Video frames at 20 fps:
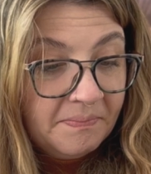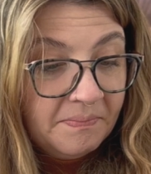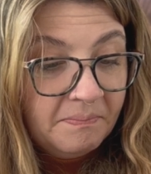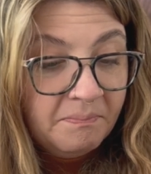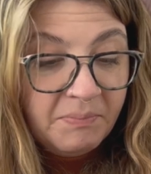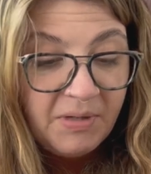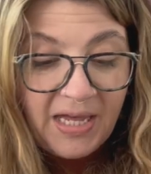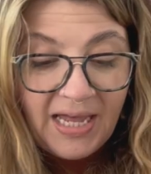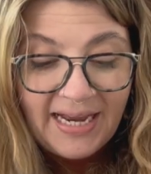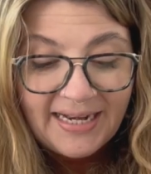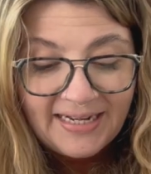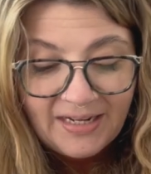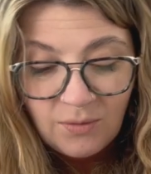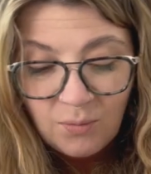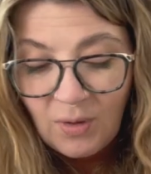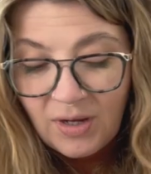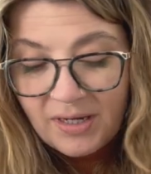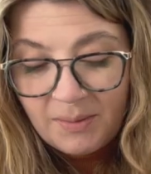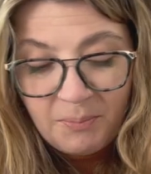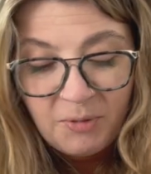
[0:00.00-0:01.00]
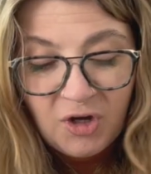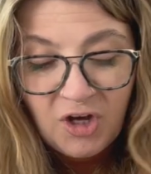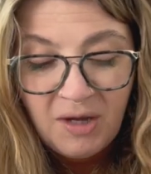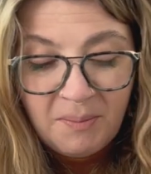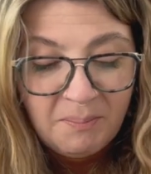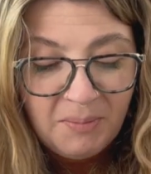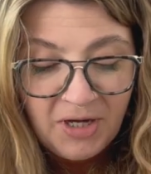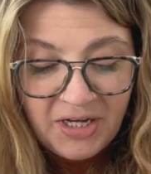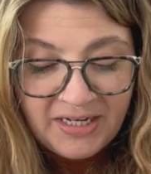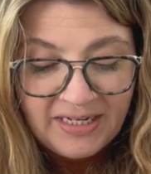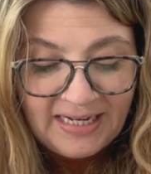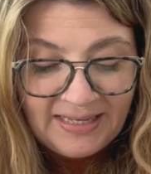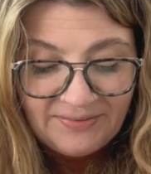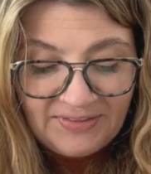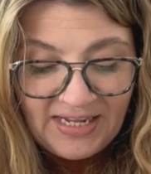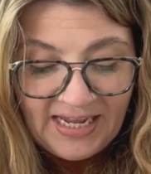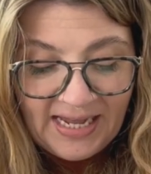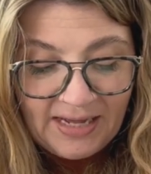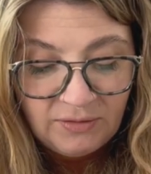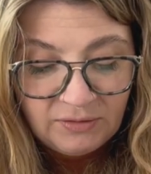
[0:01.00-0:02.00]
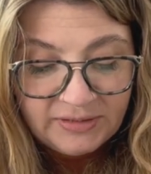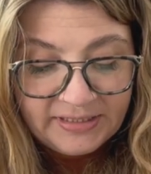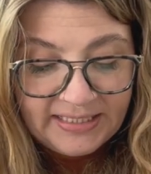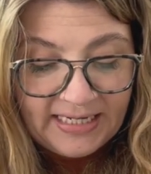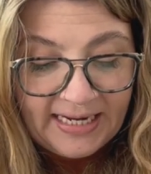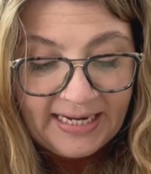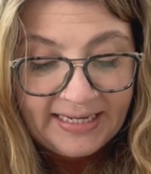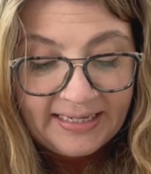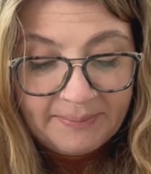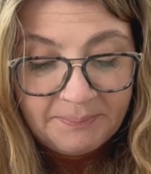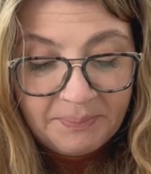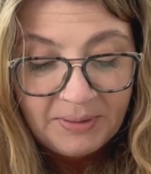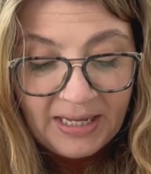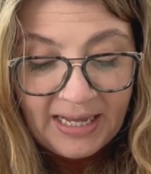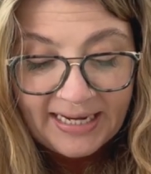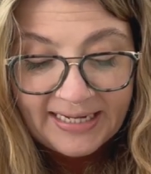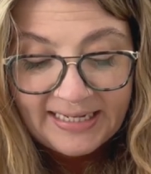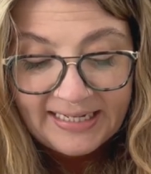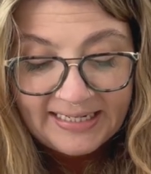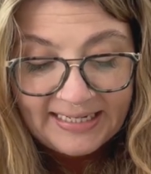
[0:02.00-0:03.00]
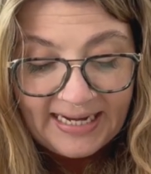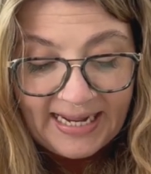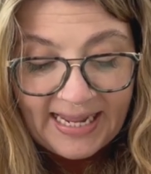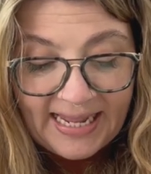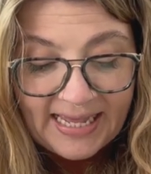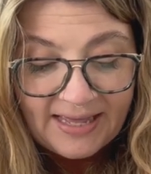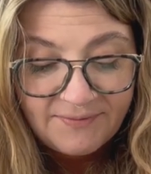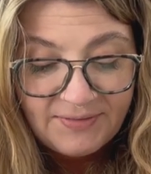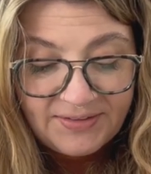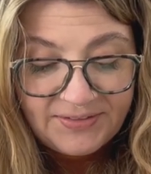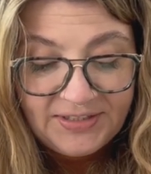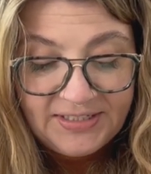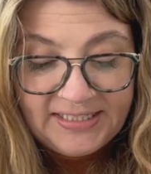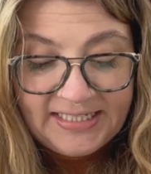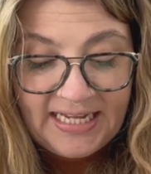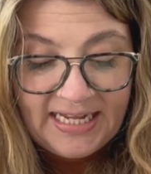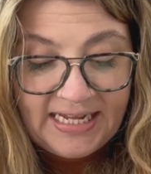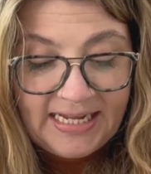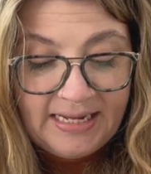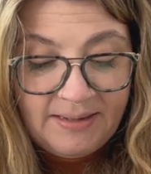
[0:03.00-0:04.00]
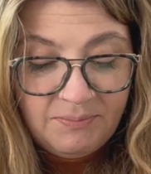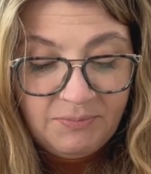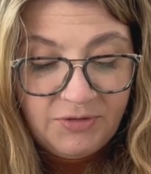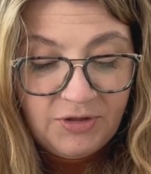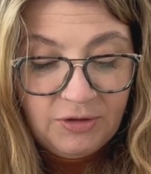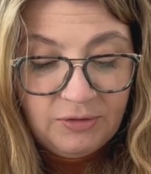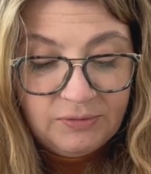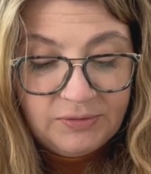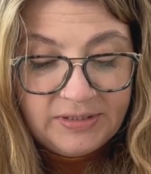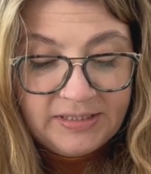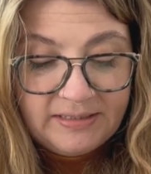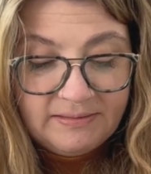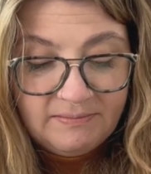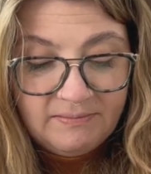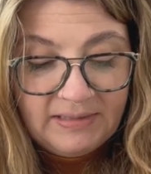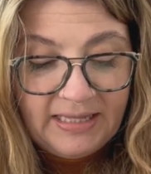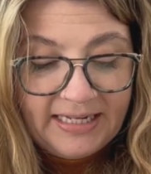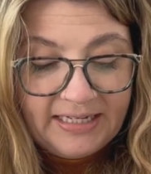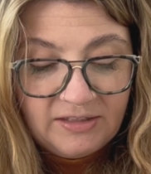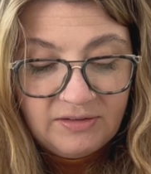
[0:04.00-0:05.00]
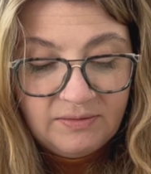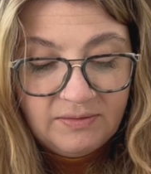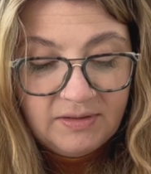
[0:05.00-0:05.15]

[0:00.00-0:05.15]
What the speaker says: But I didn't want to put a button on the outside, but I didn't have at the time those like,